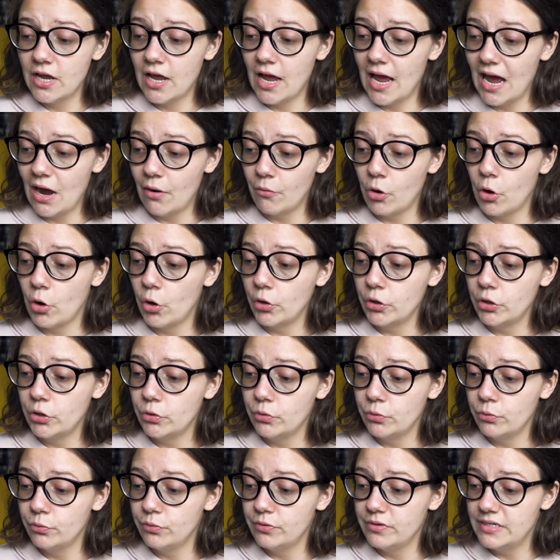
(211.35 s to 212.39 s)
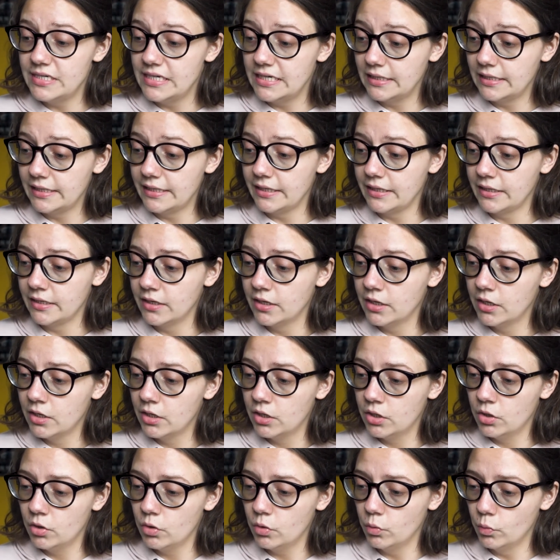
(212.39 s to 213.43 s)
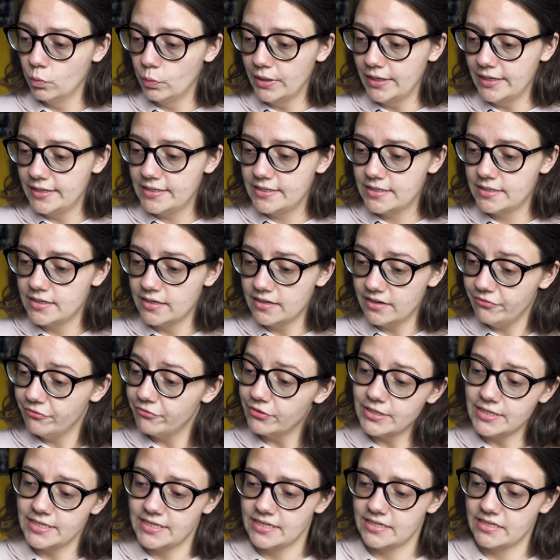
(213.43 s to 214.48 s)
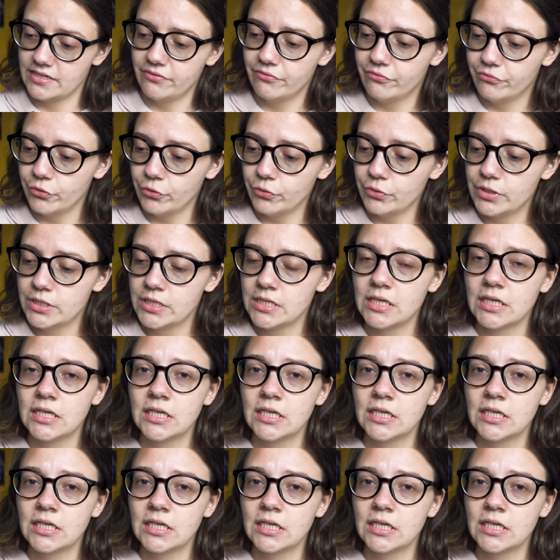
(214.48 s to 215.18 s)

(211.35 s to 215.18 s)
How are you dealing with the differences in food?